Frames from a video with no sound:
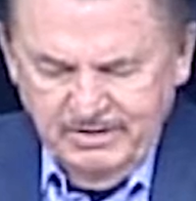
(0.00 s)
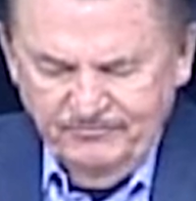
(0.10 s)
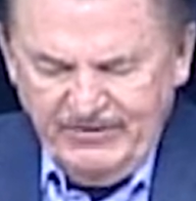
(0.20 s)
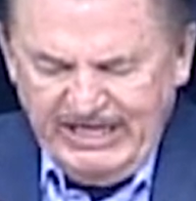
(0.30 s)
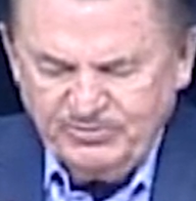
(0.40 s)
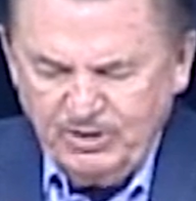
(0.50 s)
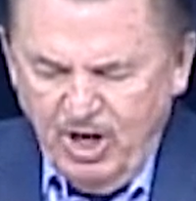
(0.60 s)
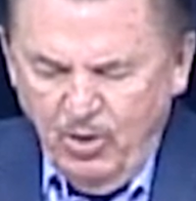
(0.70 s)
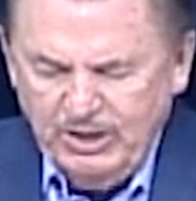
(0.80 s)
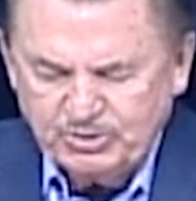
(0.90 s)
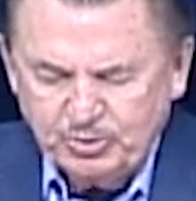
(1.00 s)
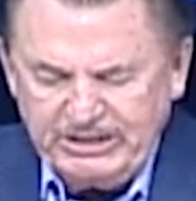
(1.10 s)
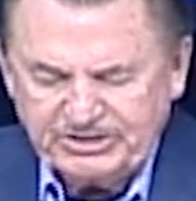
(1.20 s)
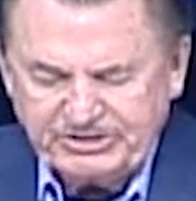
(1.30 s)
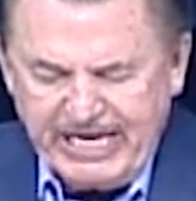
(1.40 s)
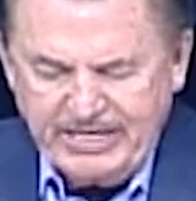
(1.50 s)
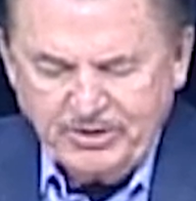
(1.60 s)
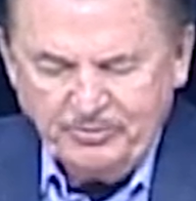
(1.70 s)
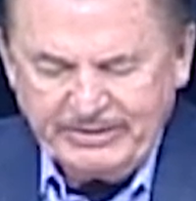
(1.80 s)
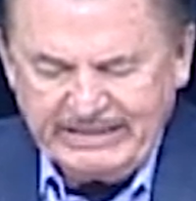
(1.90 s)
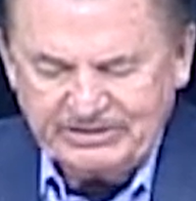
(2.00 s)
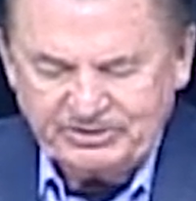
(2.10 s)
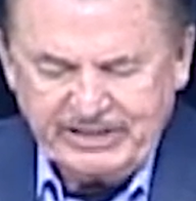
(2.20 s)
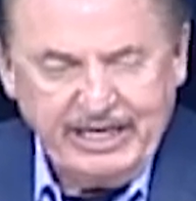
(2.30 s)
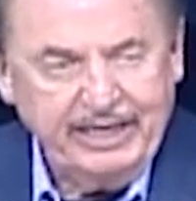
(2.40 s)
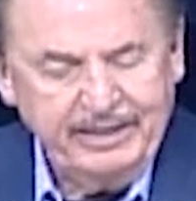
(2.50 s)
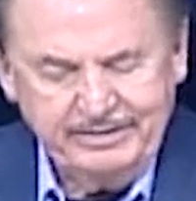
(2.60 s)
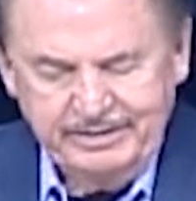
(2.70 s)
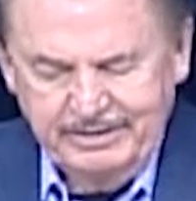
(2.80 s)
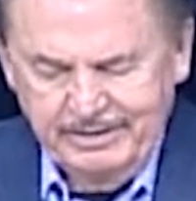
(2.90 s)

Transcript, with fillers: faith will always reach down on the inside